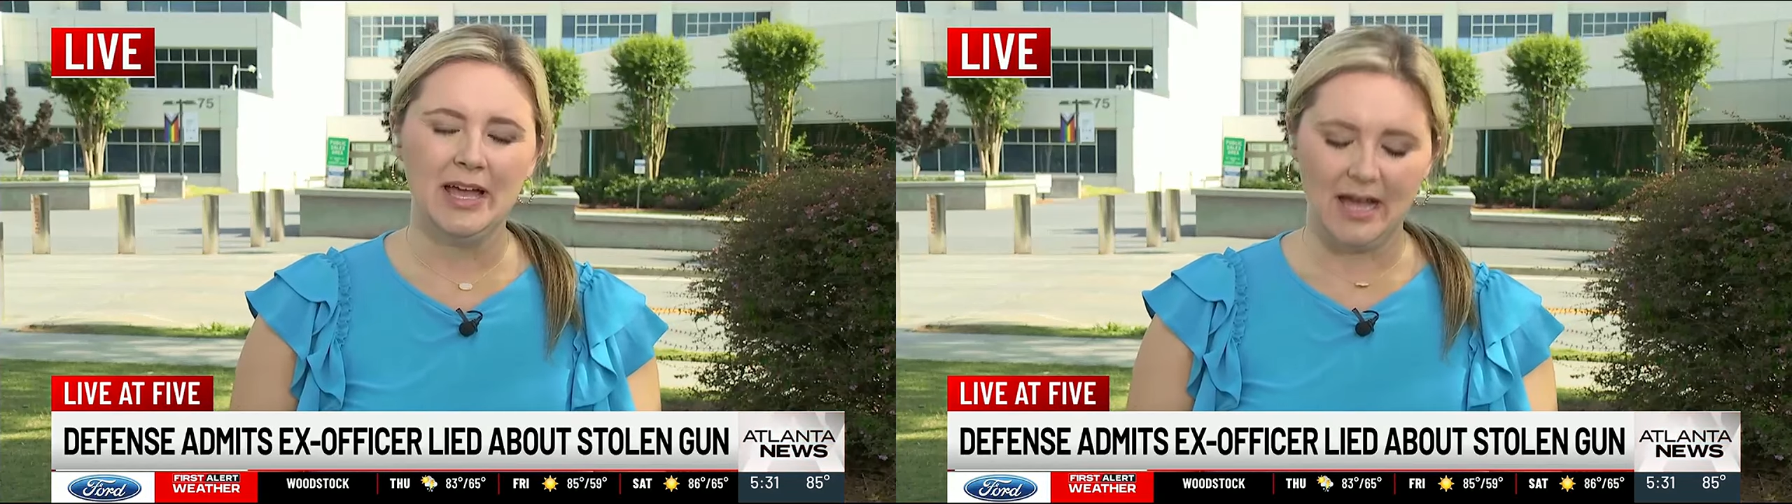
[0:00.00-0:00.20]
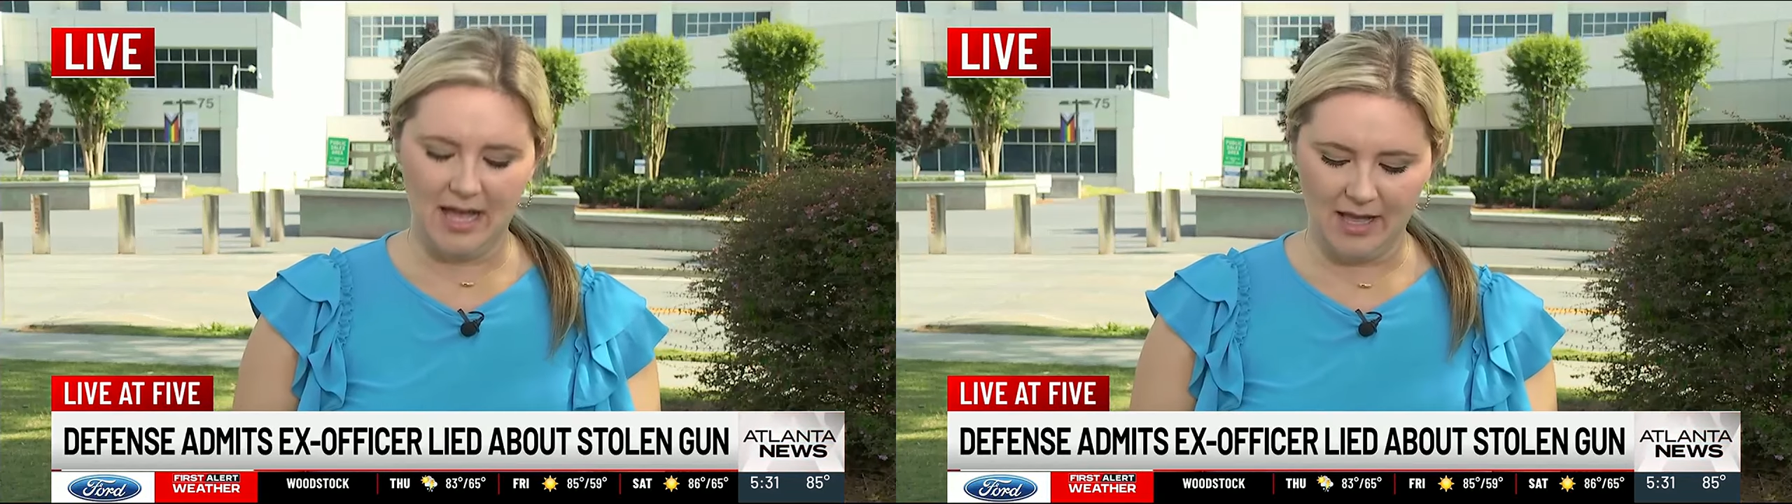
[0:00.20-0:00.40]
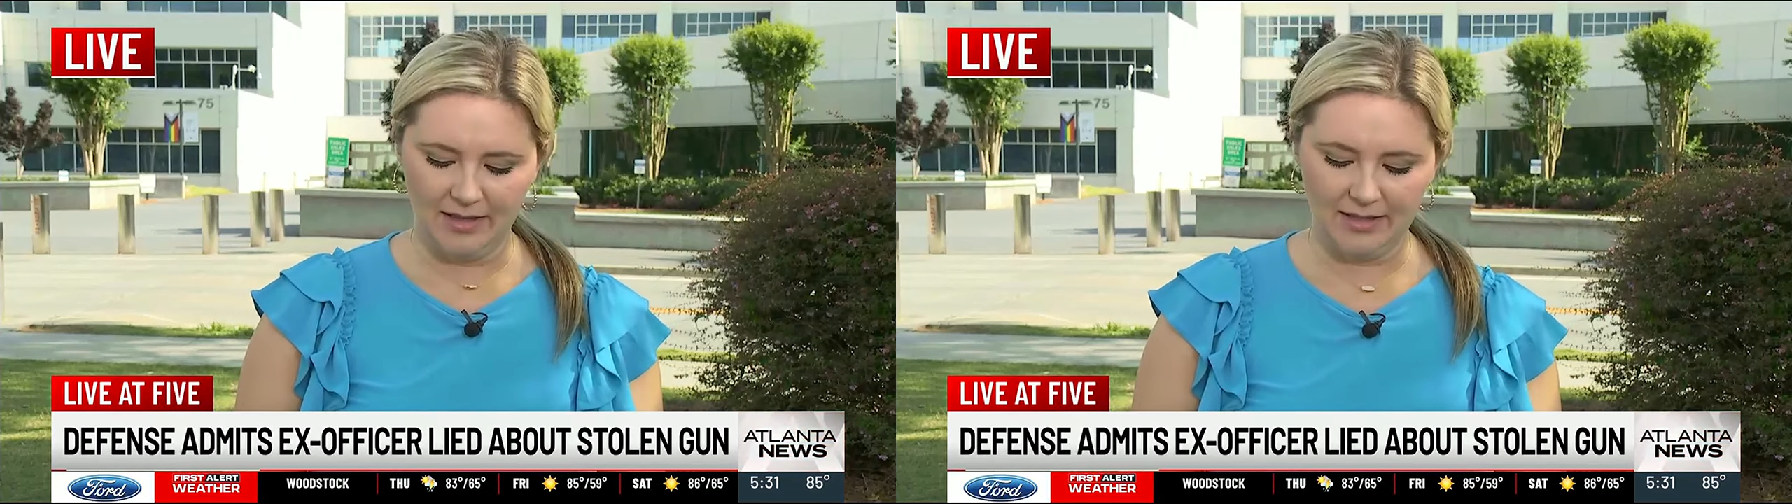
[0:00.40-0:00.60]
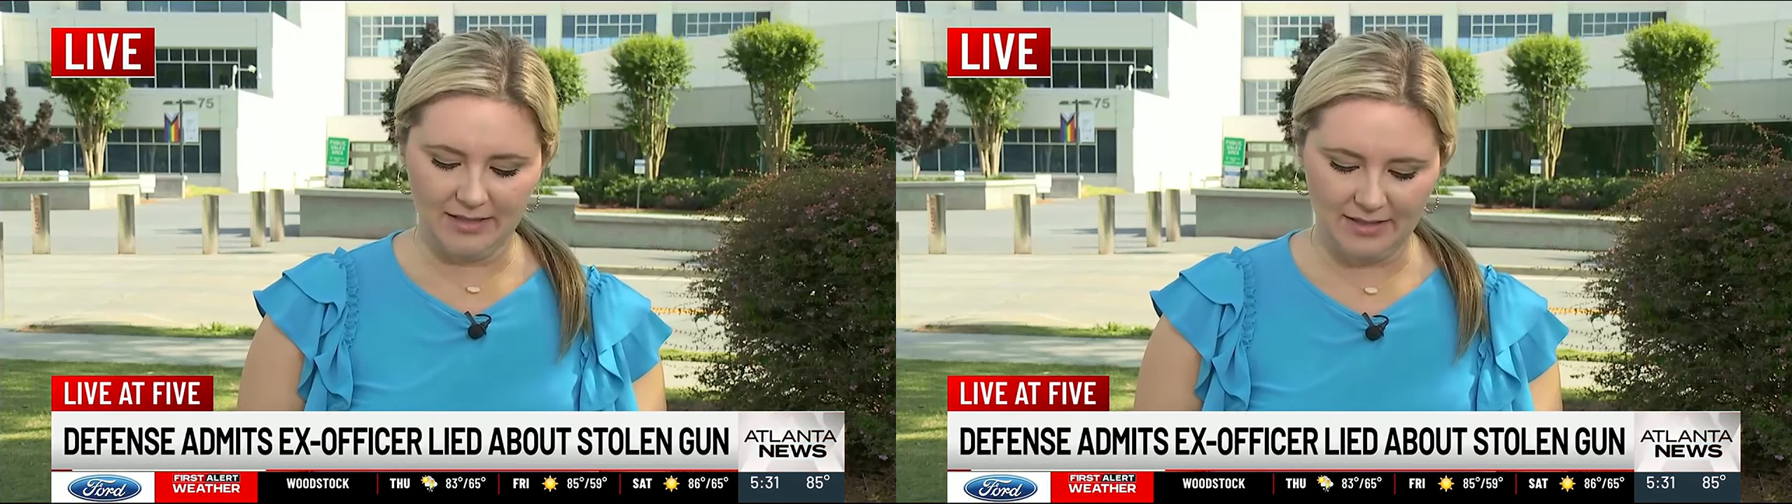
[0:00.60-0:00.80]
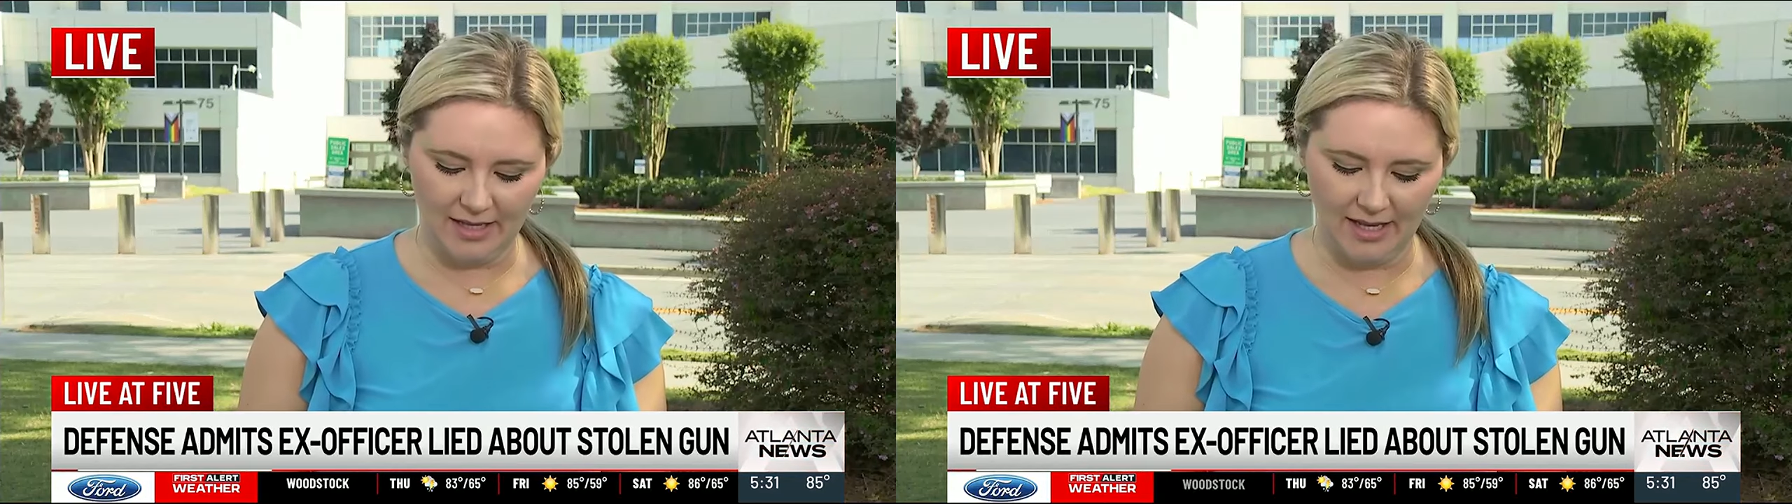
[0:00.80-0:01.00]
Uh
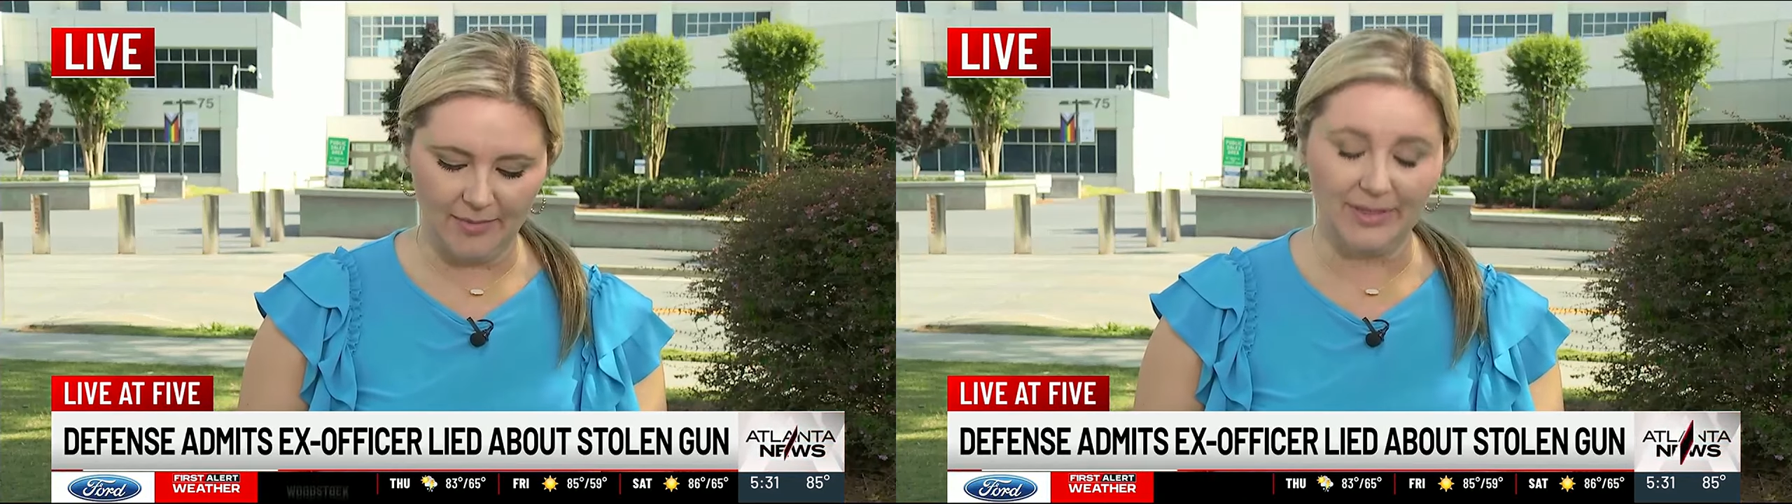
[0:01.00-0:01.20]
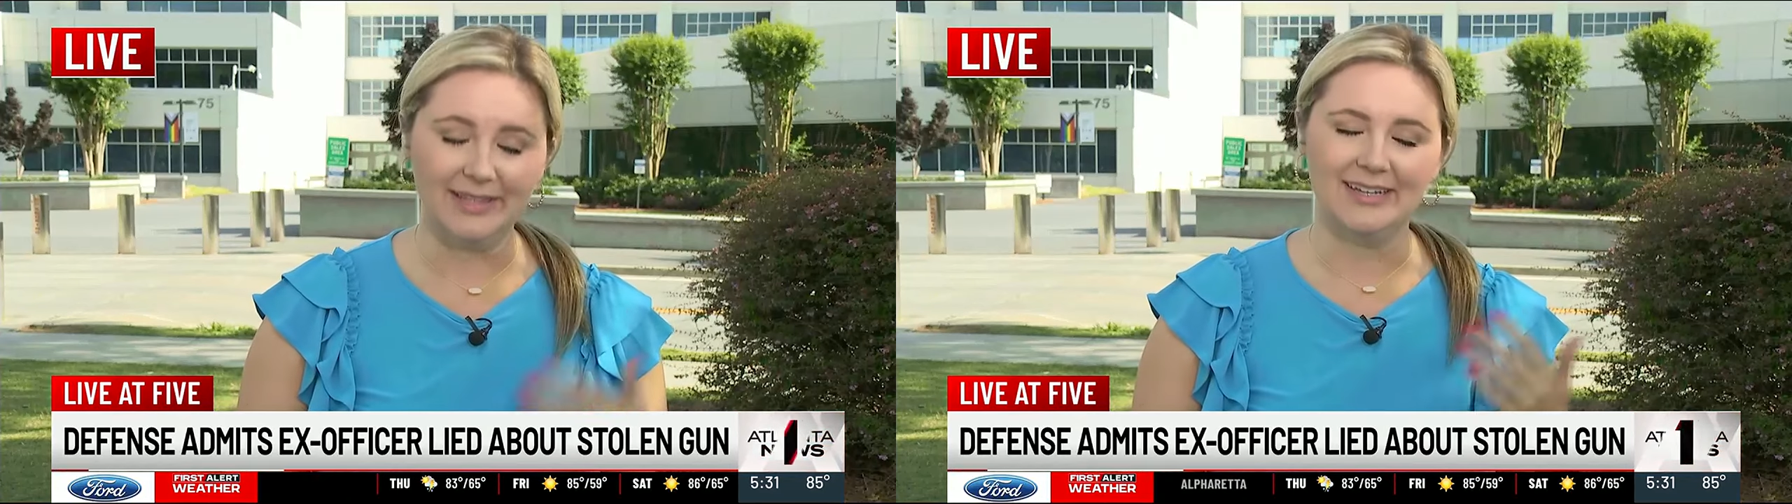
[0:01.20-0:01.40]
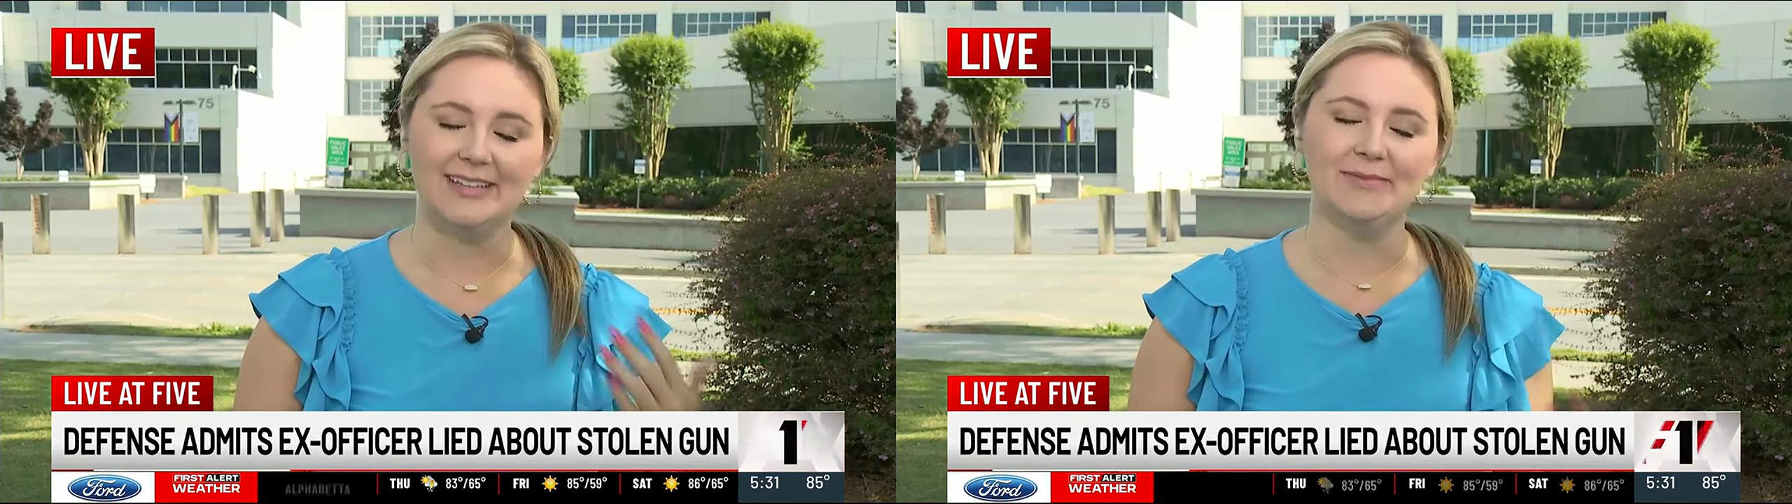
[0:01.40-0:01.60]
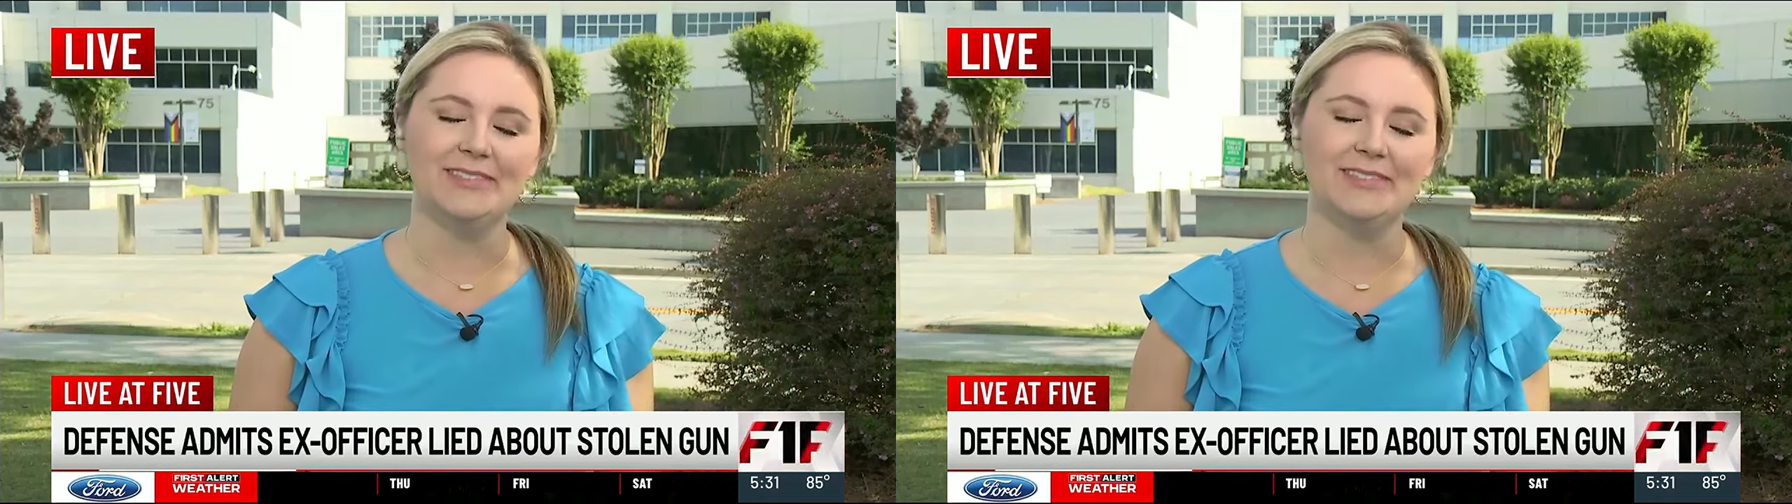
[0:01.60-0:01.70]
uh, uh,